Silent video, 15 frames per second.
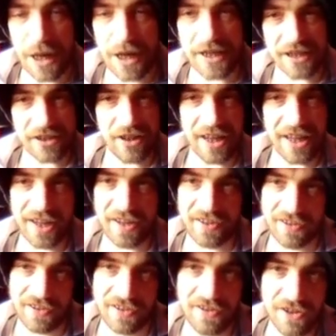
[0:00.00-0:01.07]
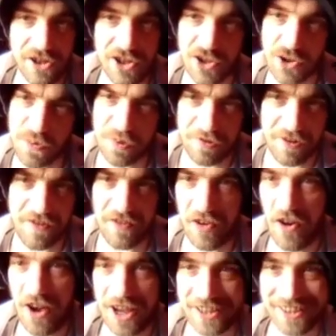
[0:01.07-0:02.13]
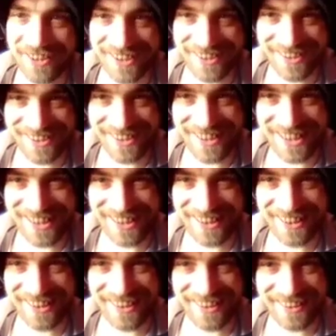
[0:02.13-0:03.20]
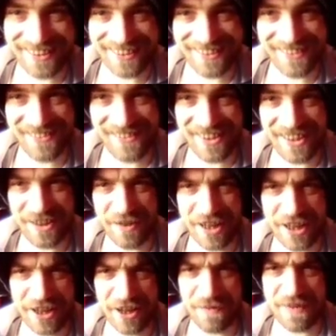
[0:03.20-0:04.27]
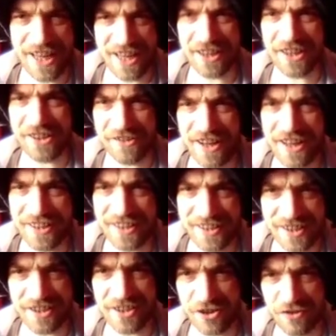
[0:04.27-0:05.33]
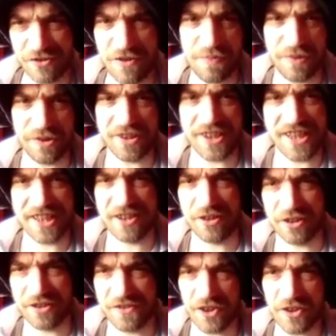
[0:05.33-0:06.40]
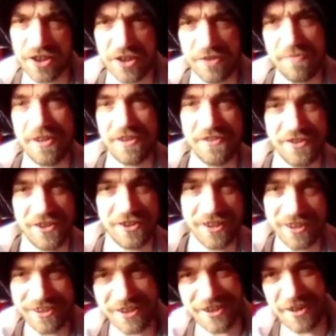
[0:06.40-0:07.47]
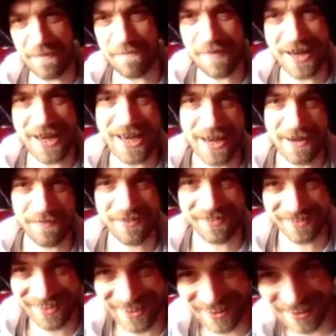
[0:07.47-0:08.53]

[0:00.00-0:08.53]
But it's like super refined. That's the thing. When it comes out the other end, it's like triple distilled vodka, motherfucker. Like, bam.